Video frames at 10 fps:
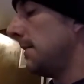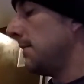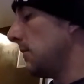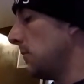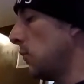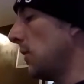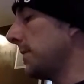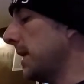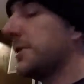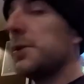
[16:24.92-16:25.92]

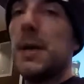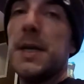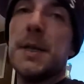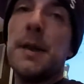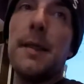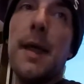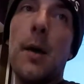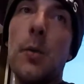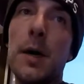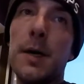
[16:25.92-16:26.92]
one major reason,
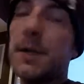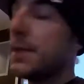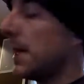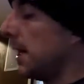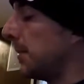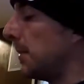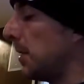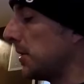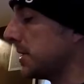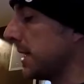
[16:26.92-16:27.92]
and that was
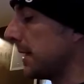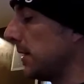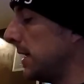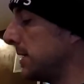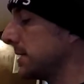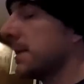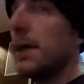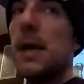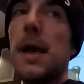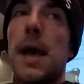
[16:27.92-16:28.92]
I'm a
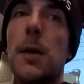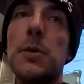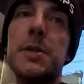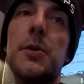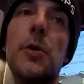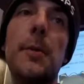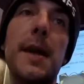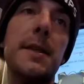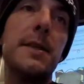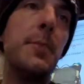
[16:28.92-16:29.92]
motorcyclist, and what's
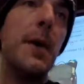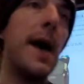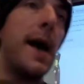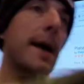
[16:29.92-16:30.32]
cool about this